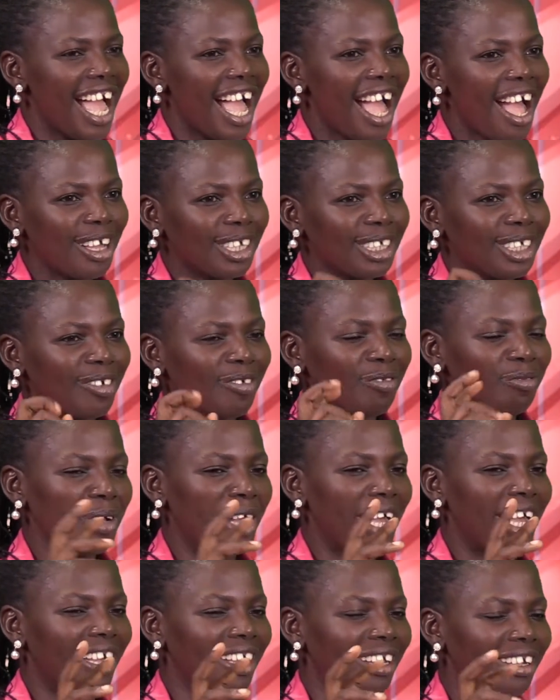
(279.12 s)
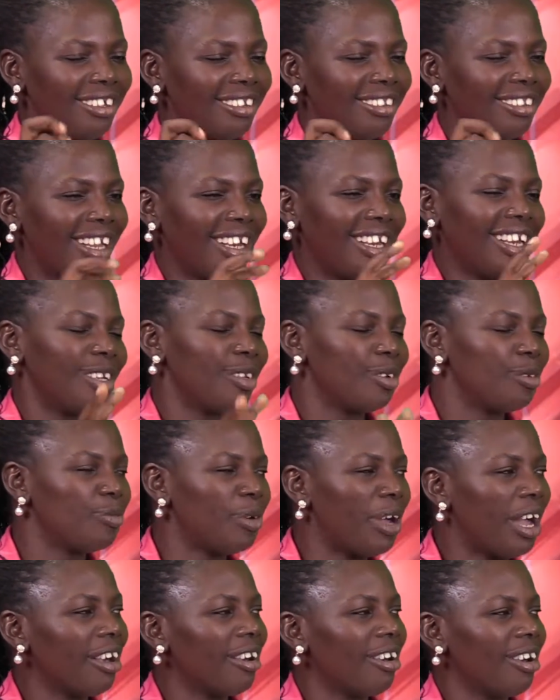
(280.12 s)
out of the little
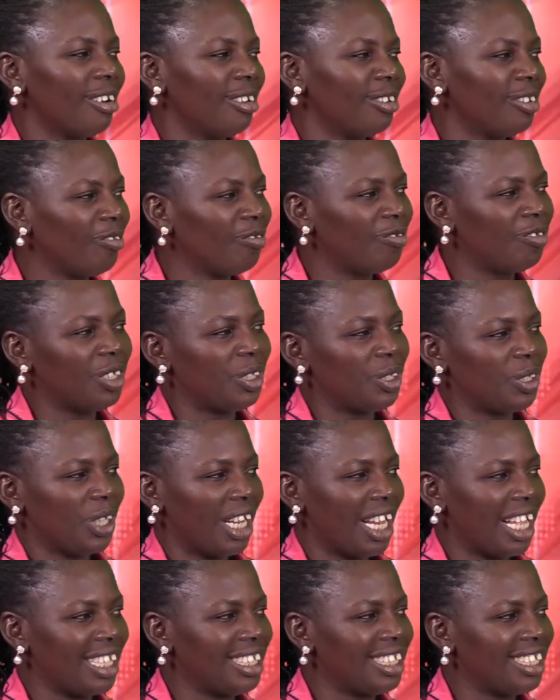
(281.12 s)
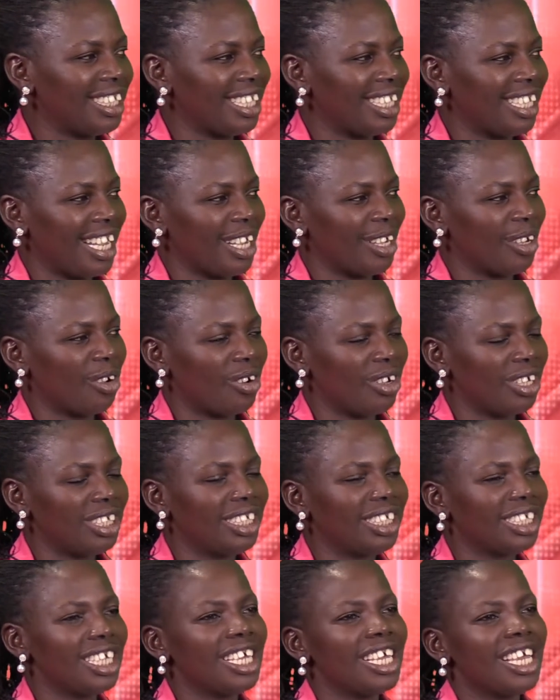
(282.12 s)
background of visual arts that I
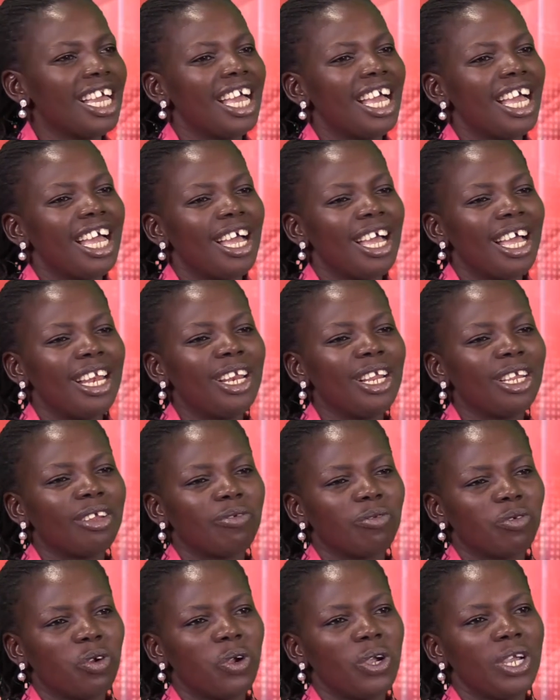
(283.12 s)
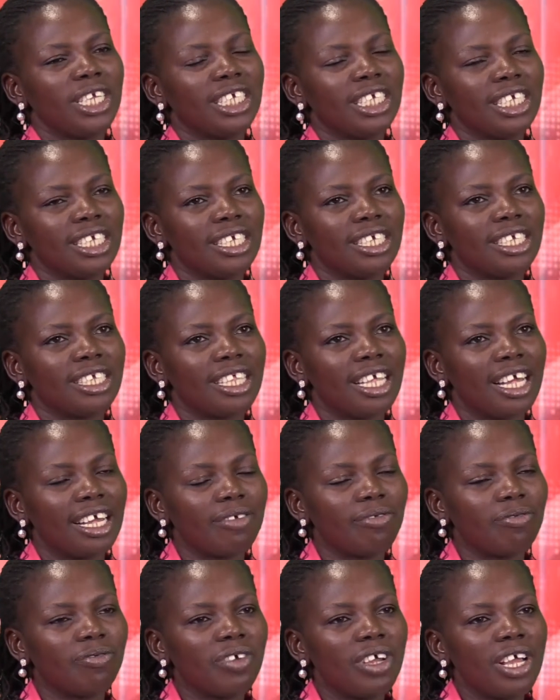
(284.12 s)
got, a lot of creating
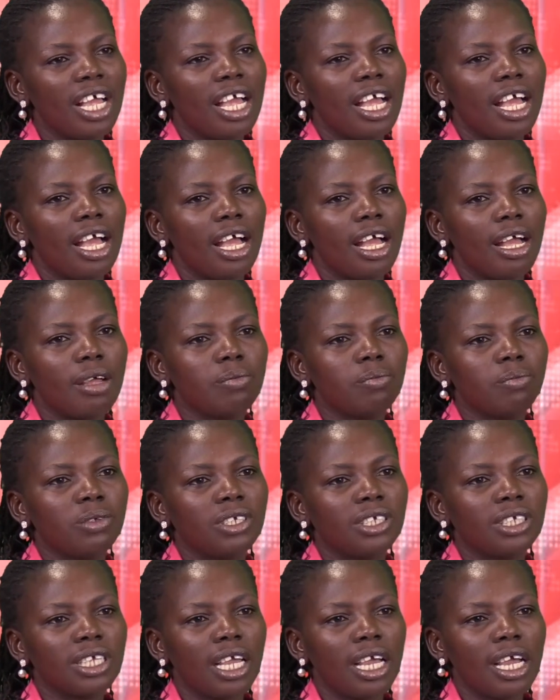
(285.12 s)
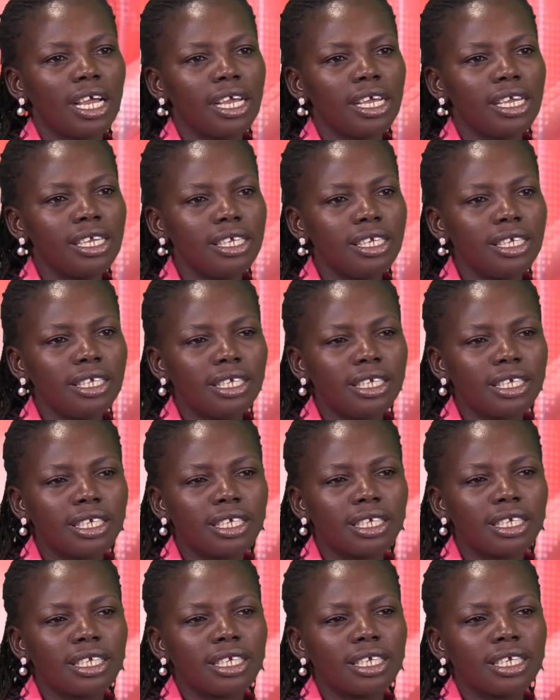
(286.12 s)
stuff.
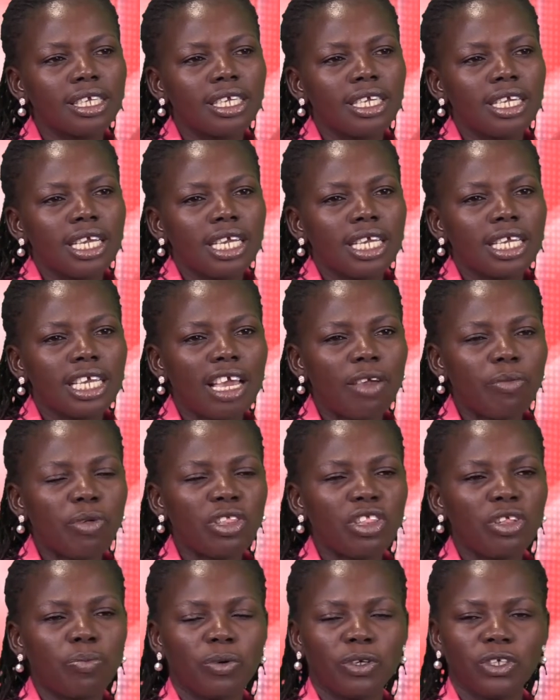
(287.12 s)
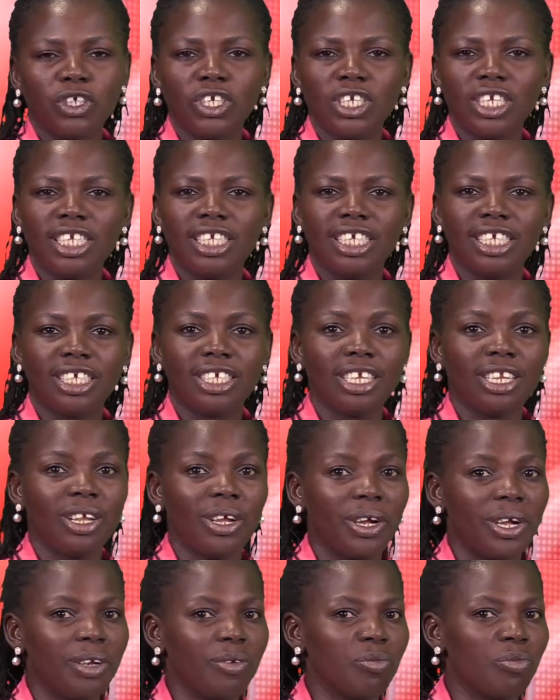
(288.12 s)
Science gave me the opportunity to
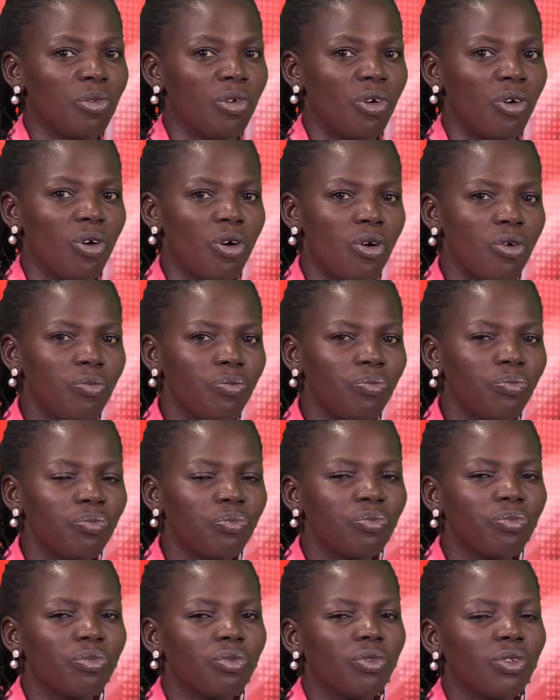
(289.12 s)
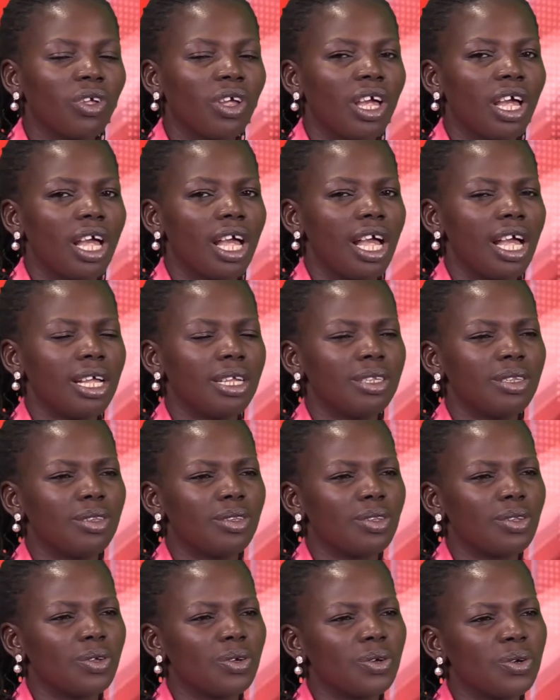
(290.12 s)
learn more, and
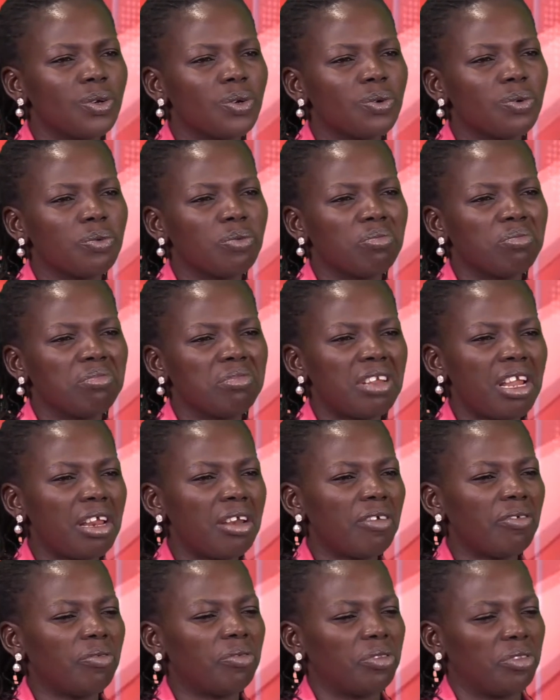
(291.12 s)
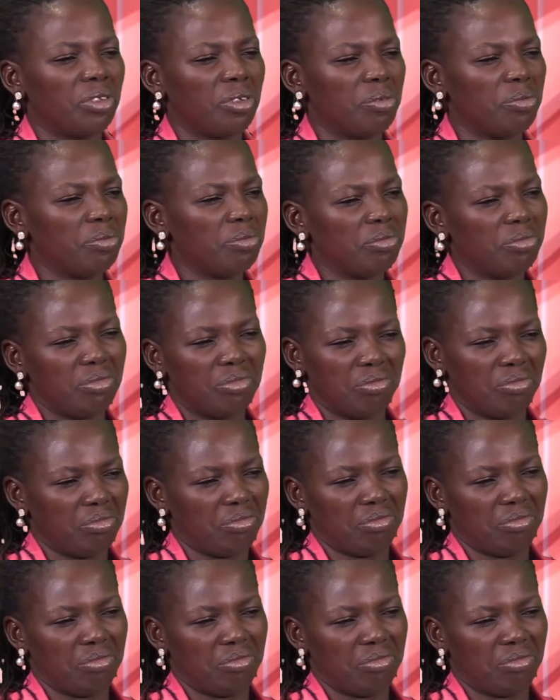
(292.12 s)
so none of them,